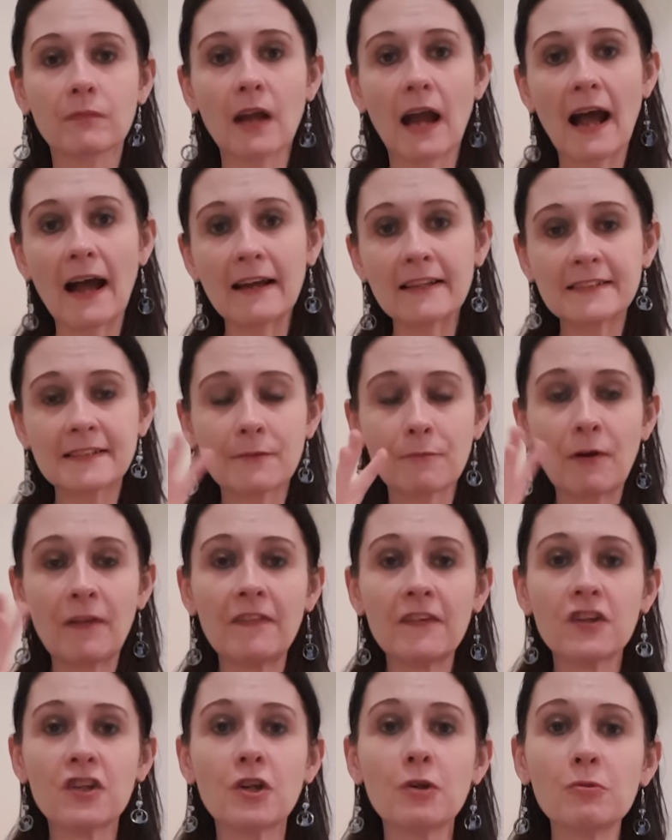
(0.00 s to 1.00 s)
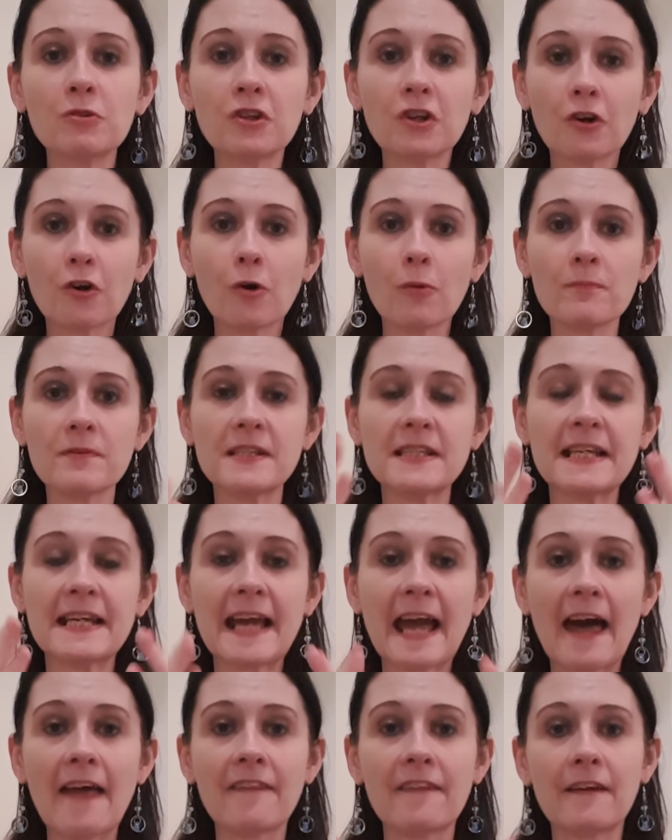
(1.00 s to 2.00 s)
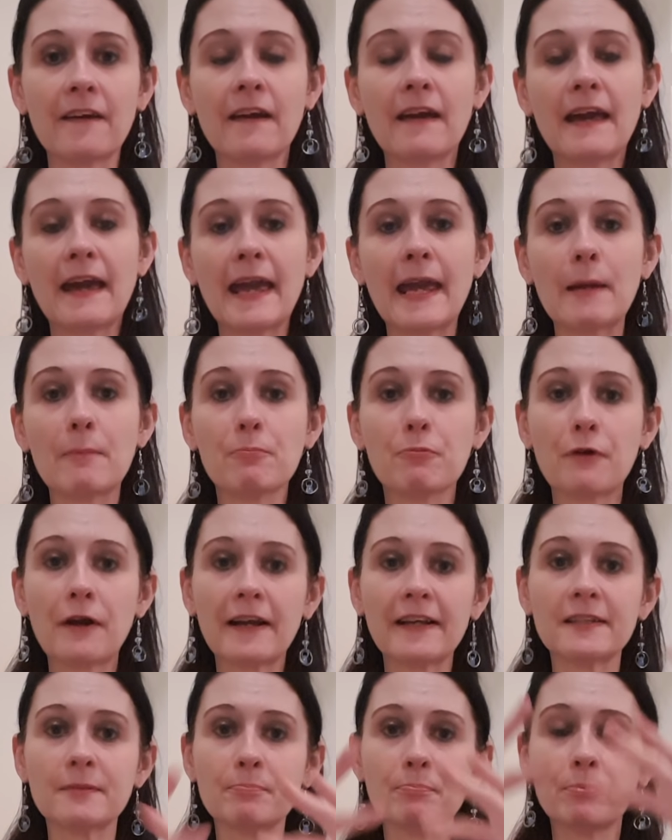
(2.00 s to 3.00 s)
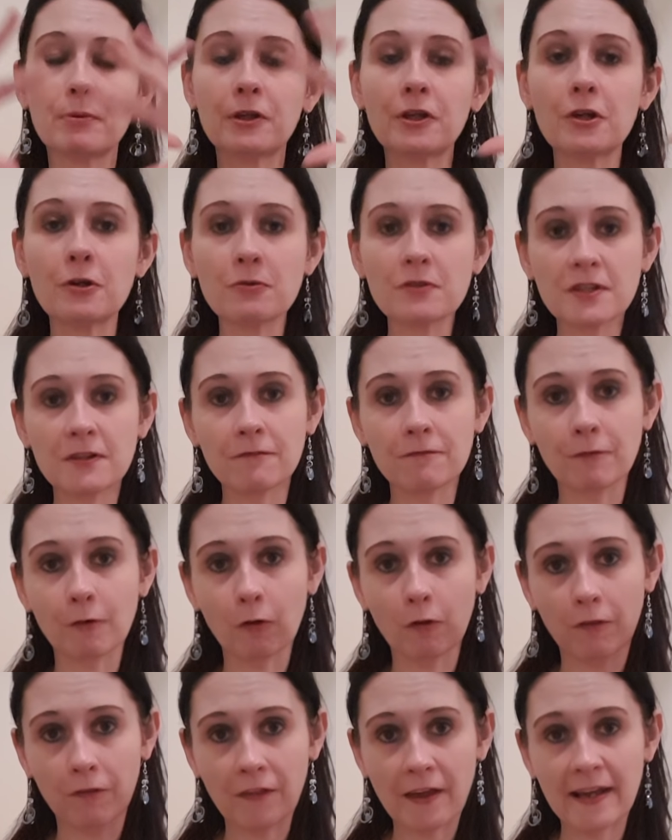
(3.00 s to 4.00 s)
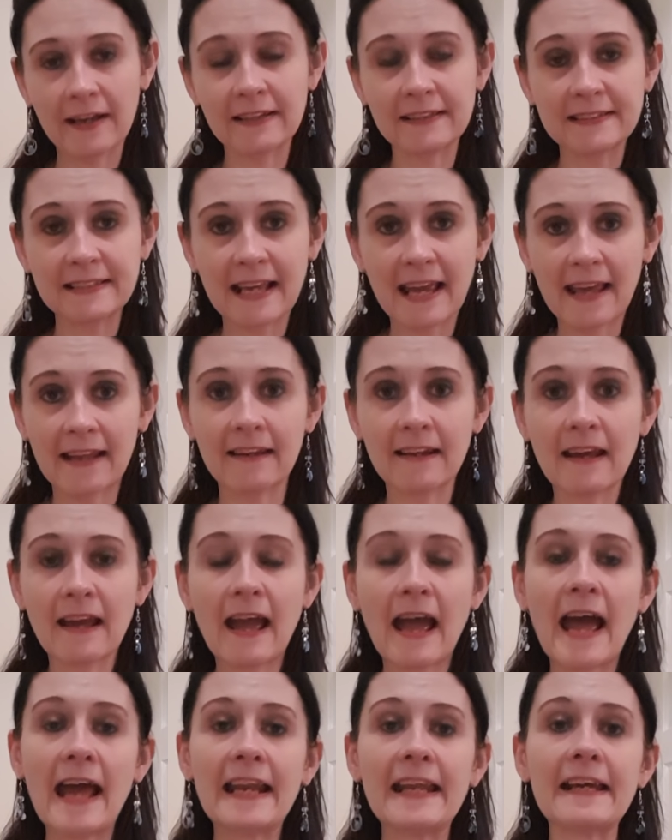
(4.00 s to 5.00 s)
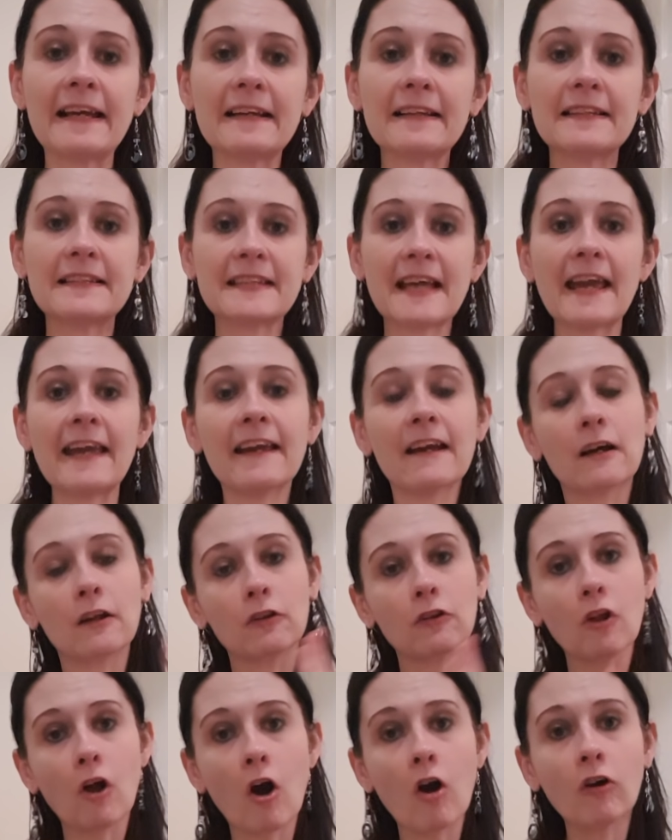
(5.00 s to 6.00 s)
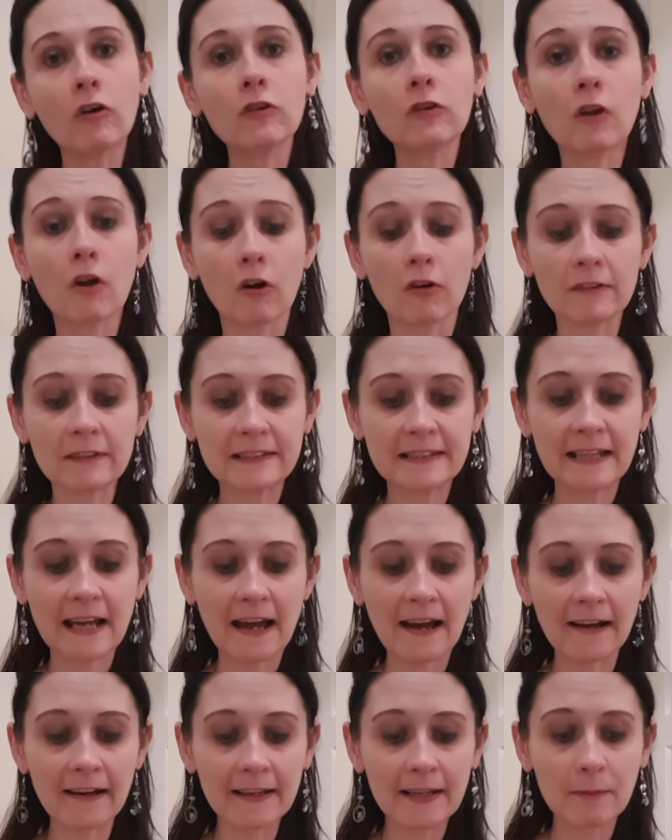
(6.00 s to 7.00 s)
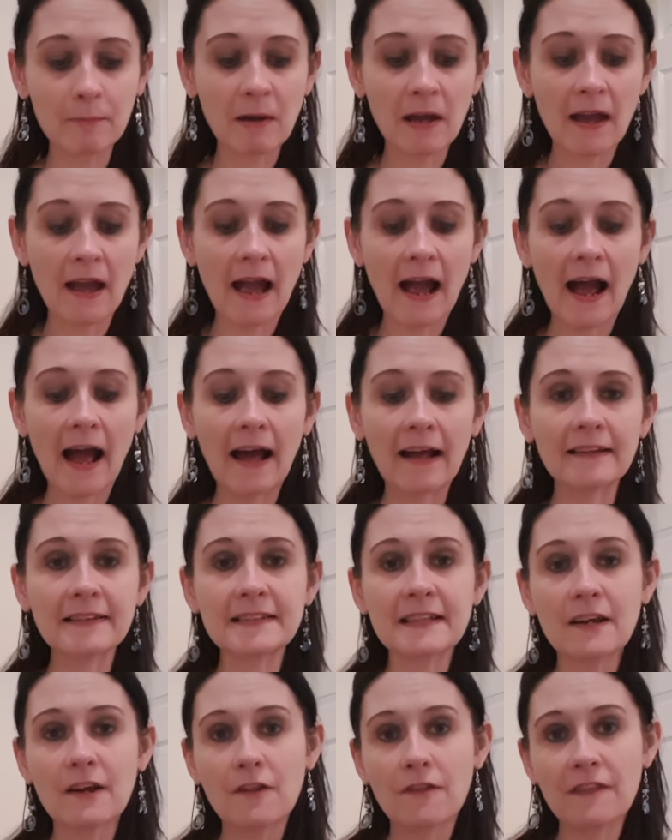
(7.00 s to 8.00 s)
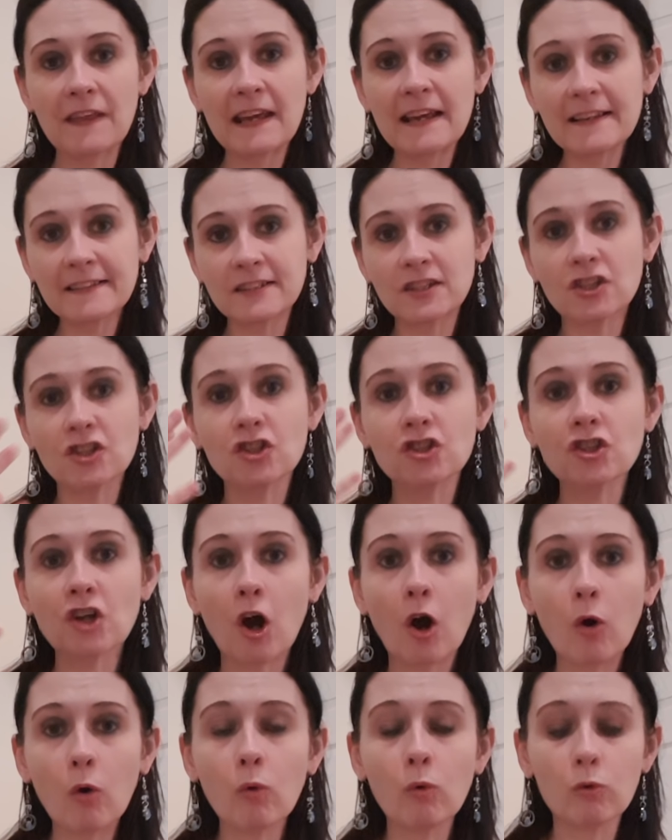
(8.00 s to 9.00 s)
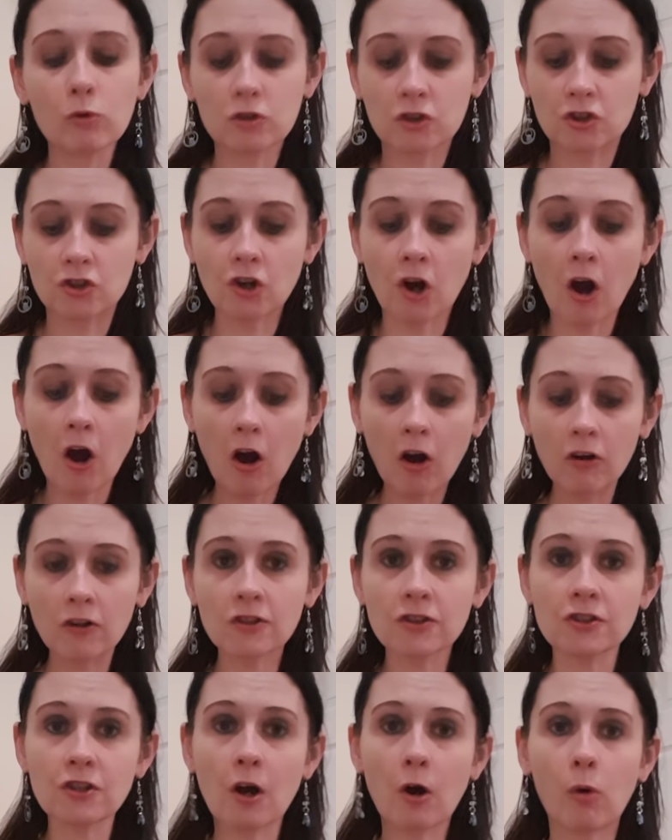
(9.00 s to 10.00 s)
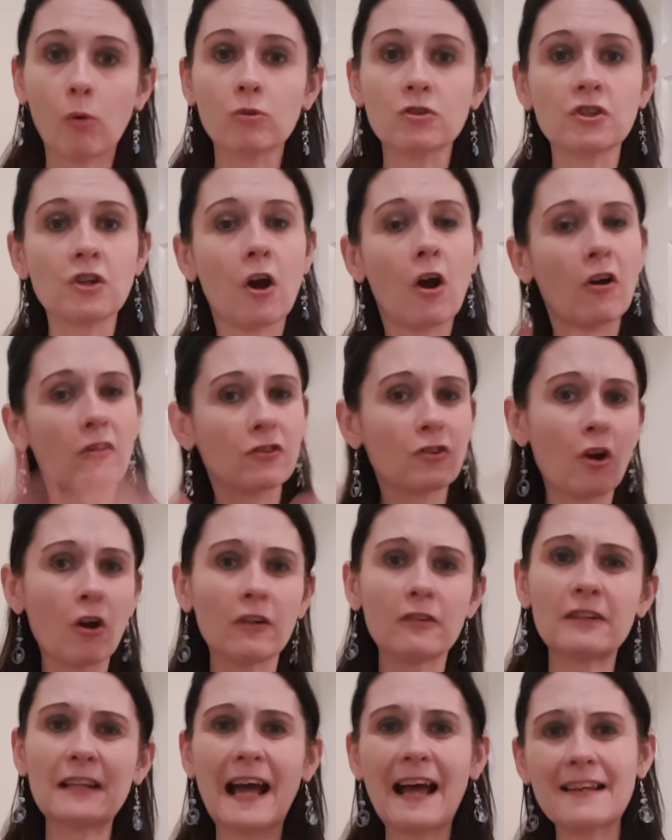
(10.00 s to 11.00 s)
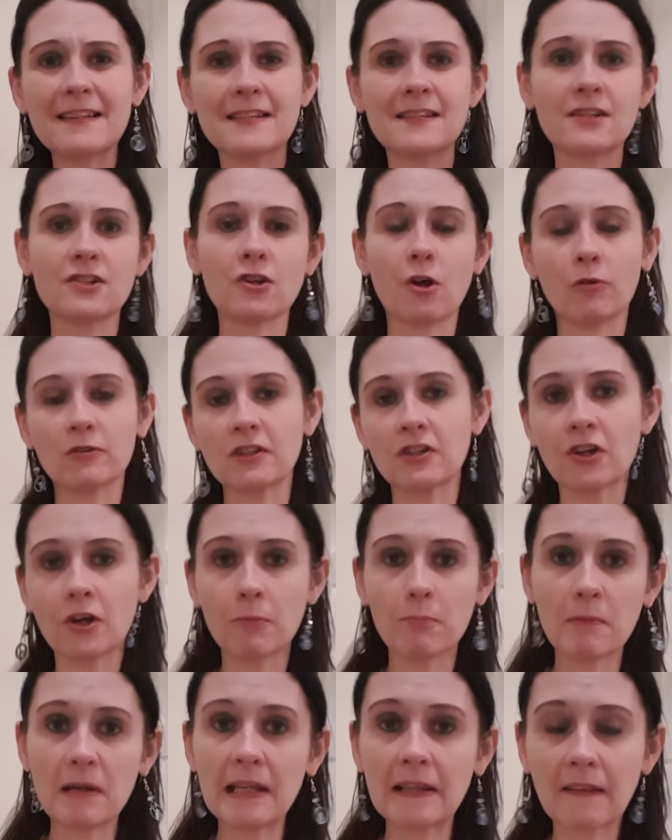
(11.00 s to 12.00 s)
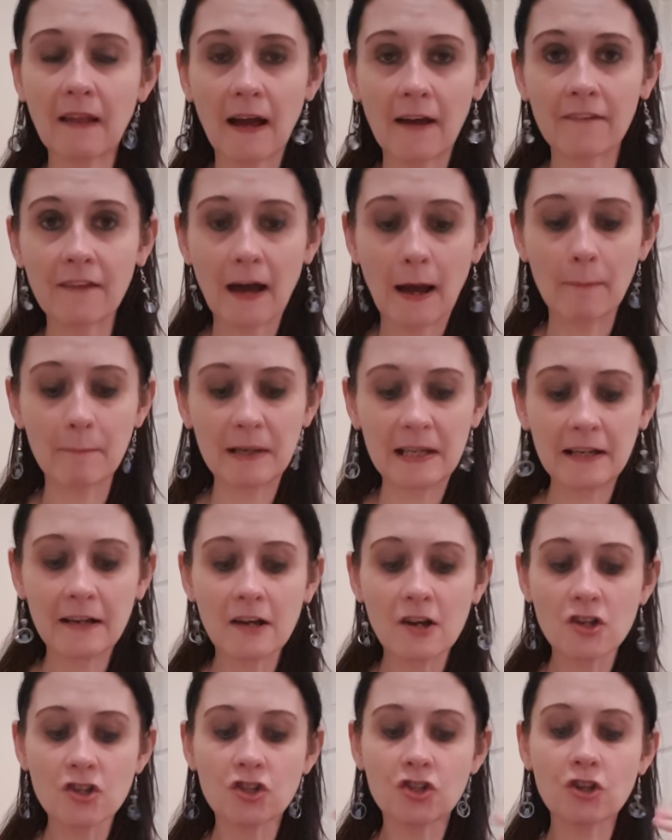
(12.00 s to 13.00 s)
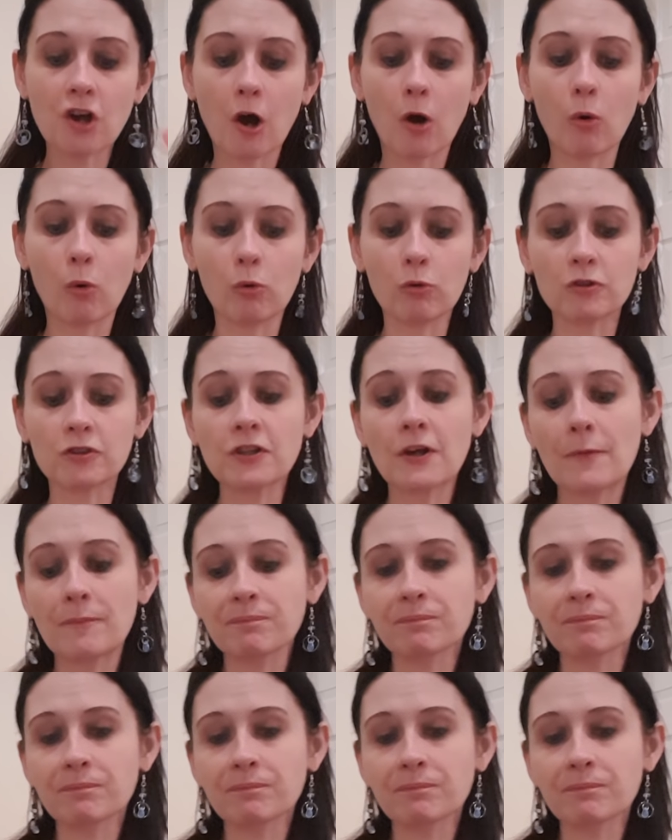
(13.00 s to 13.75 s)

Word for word: as when the union comes together it brings beautiful things in and it can take a long long time and these are souls dark souls not not nasty souls i don't mean like that i mean souls